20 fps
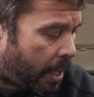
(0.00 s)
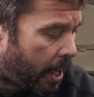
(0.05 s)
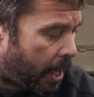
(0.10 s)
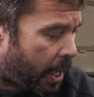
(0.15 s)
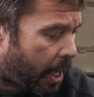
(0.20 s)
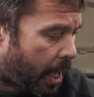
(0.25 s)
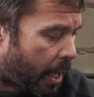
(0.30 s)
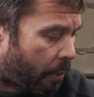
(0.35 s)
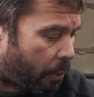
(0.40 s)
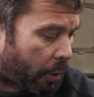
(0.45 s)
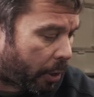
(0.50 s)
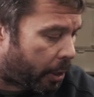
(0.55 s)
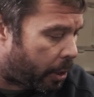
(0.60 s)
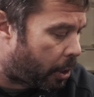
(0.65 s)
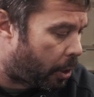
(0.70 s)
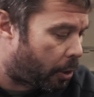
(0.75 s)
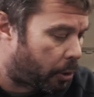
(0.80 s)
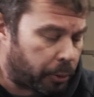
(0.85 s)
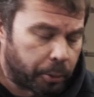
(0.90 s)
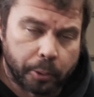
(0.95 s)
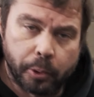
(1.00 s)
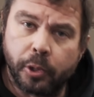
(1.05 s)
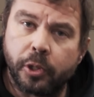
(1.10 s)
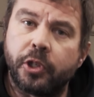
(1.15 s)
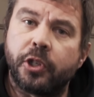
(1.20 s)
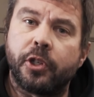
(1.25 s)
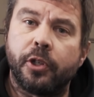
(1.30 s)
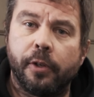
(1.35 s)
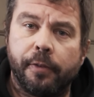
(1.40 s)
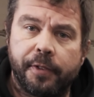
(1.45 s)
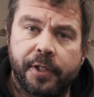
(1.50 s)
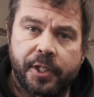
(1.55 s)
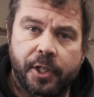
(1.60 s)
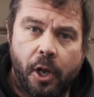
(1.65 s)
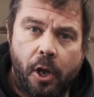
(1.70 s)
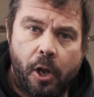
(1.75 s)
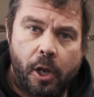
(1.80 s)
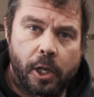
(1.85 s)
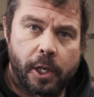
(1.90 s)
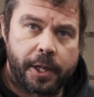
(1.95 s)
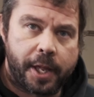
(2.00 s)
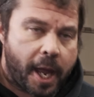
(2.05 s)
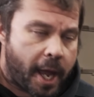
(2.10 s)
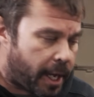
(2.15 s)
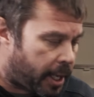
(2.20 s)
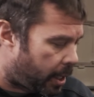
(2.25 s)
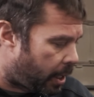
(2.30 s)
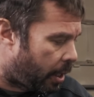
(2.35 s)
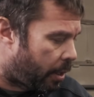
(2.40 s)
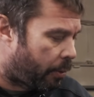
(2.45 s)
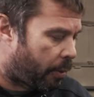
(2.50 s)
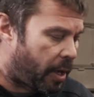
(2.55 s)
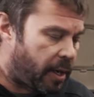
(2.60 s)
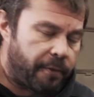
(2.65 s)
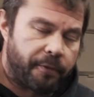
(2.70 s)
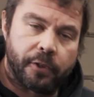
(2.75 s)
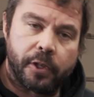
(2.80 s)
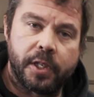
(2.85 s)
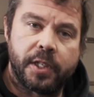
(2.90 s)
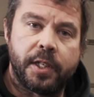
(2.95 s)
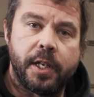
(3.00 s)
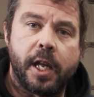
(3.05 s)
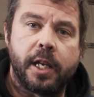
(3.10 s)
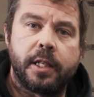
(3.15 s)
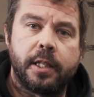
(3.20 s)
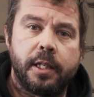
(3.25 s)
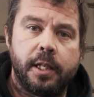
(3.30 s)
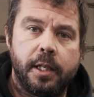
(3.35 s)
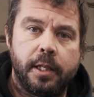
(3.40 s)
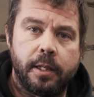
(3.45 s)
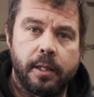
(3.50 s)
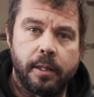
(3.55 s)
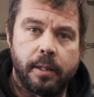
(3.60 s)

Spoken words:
and we're gonna go through and service all of that and get it ready for this next season.